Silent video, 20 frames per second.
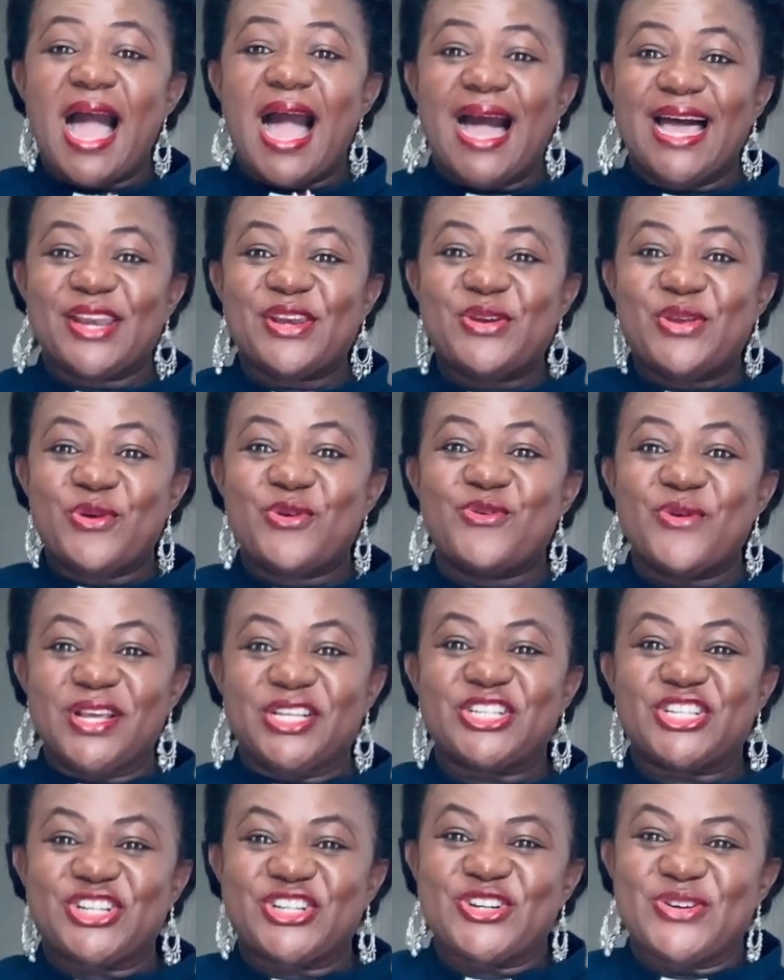
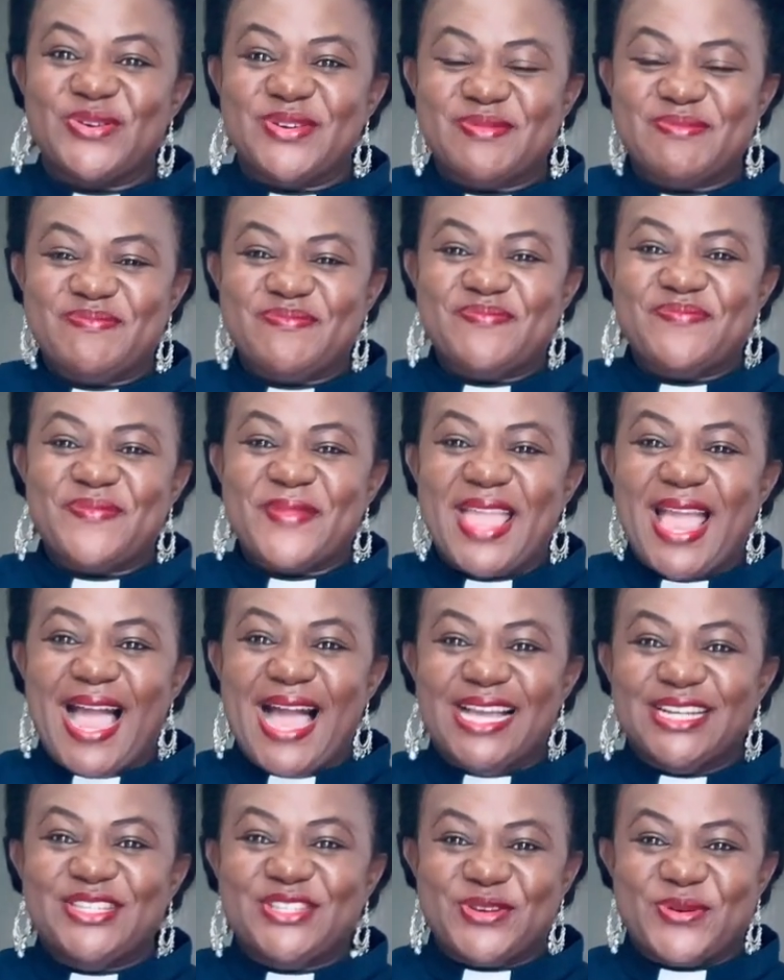adoration
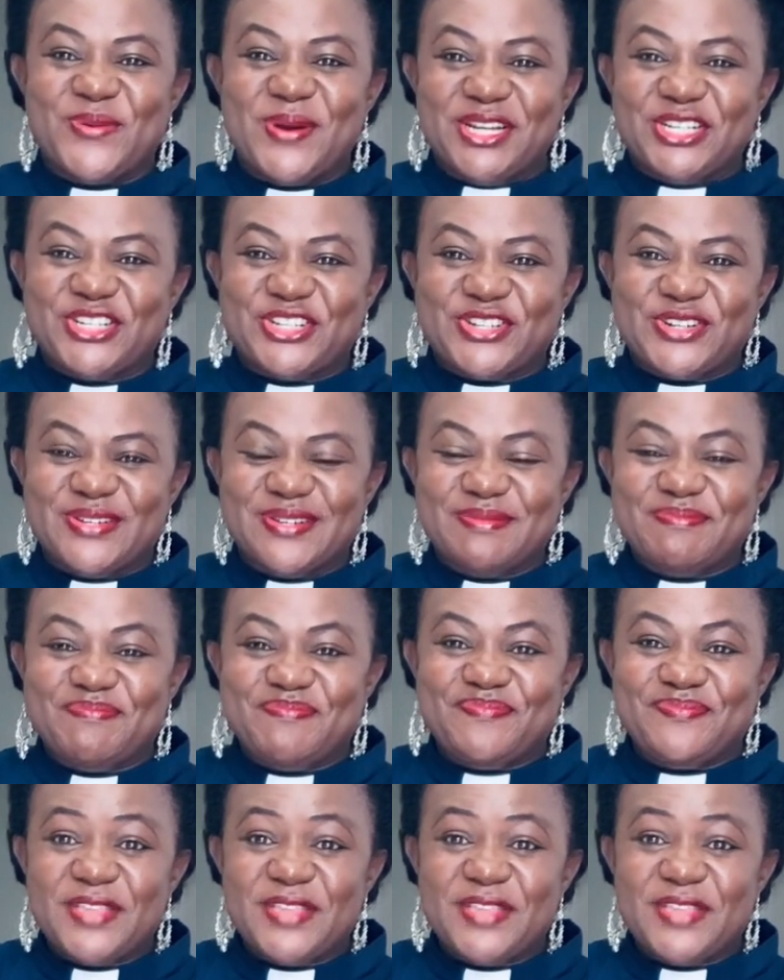adoration.